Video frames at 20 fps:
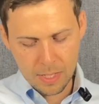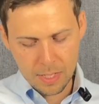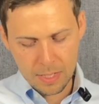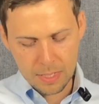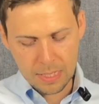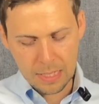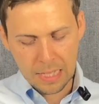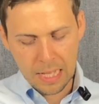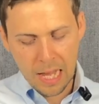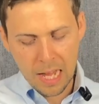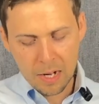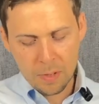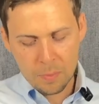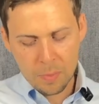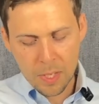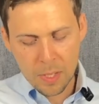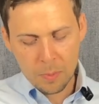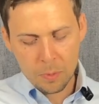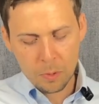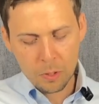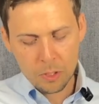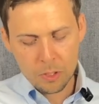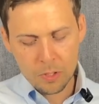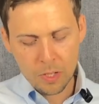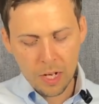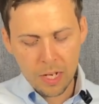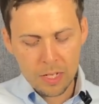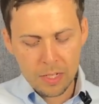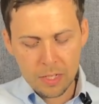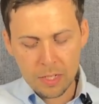Because a lot of people are
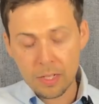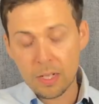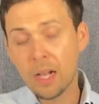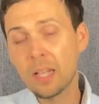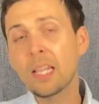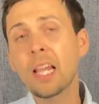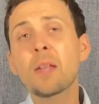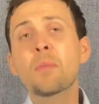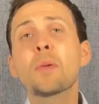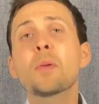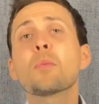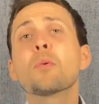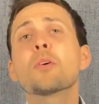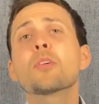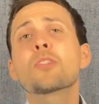trying to a lot of people